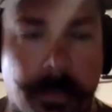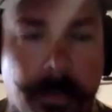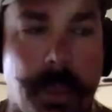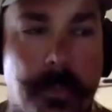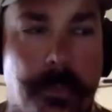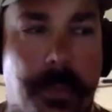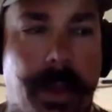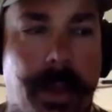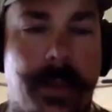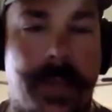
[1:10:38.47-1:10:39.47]

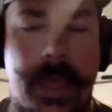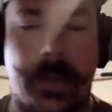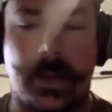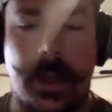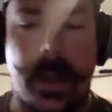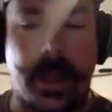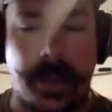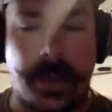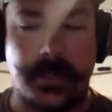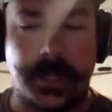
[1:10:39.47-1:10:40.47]
but that kinetic
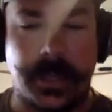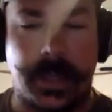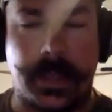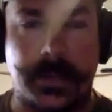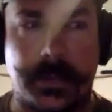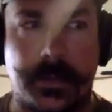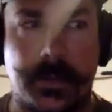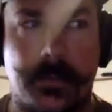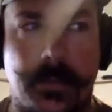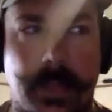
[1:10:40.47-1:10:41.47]
energy
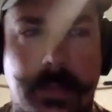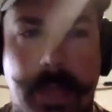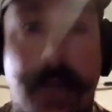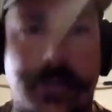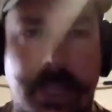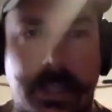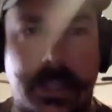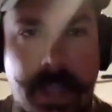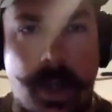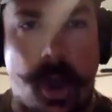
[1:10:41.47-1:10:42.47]
it's energy. It's
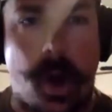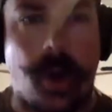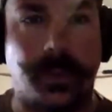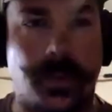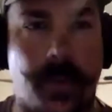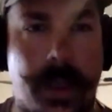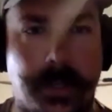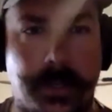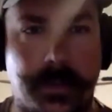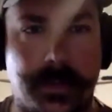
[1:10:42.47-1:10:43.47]
in all
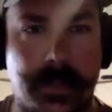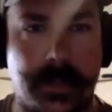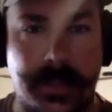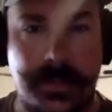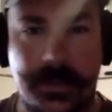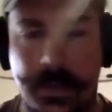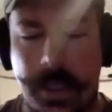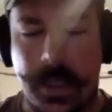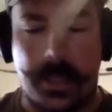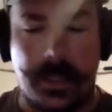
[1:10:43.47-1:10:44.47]
directions. It's
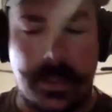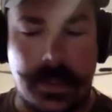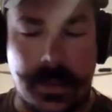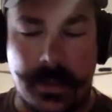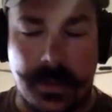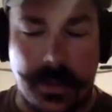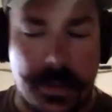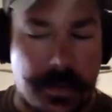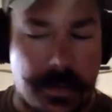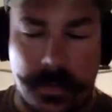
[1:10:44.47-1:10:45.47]
the
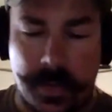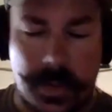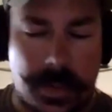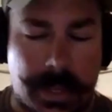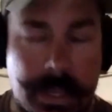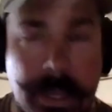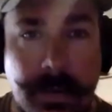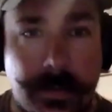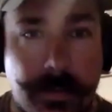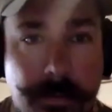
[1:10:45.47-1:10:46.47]

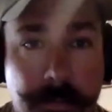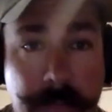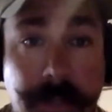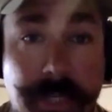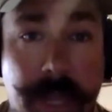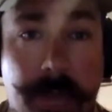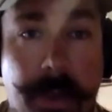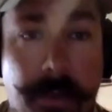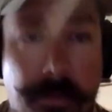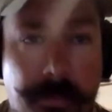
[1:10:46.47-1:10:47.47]
heat being
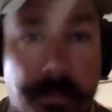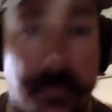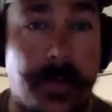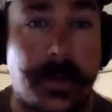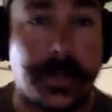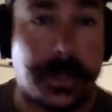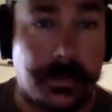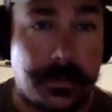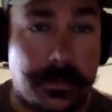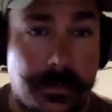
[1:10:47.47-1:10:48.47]
generated from the friction
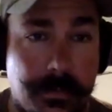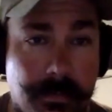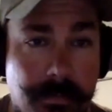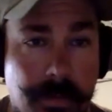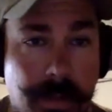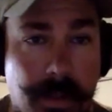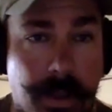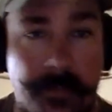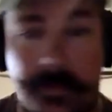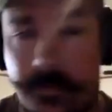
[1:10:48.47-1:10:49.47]

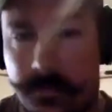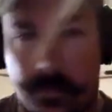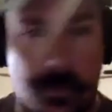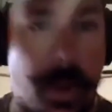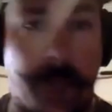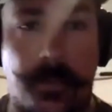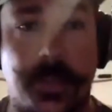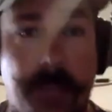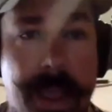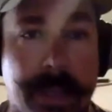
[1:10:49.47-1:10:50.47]
of whatever it's
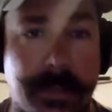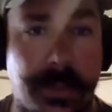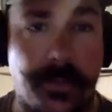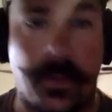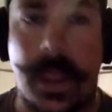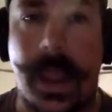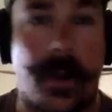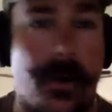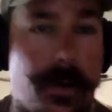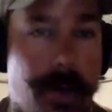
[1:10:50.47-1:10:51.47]
passing through, air
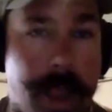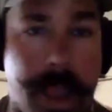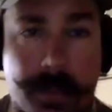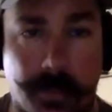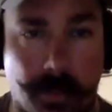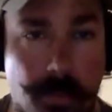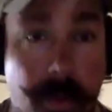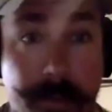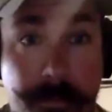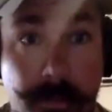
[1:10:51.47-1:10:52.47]
or animal, whatever.